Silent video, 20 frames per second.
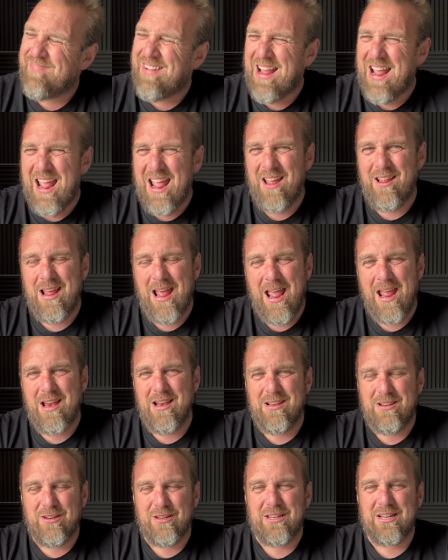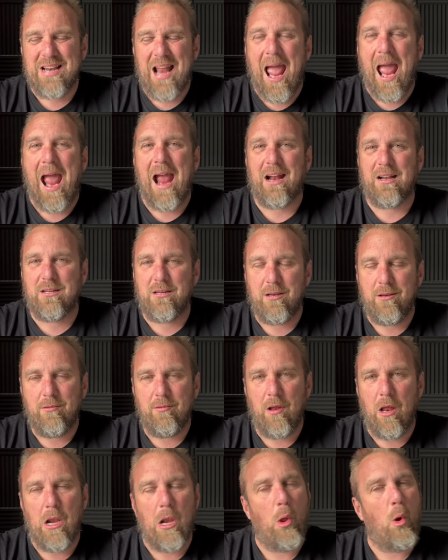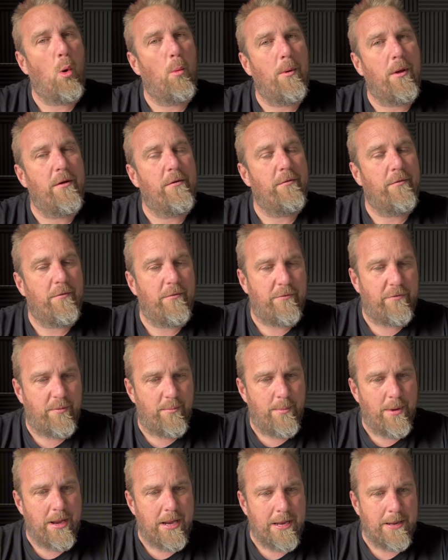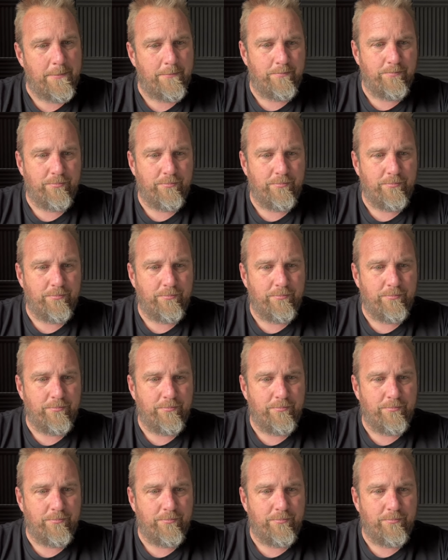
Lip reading: it just lacked a little bit for me.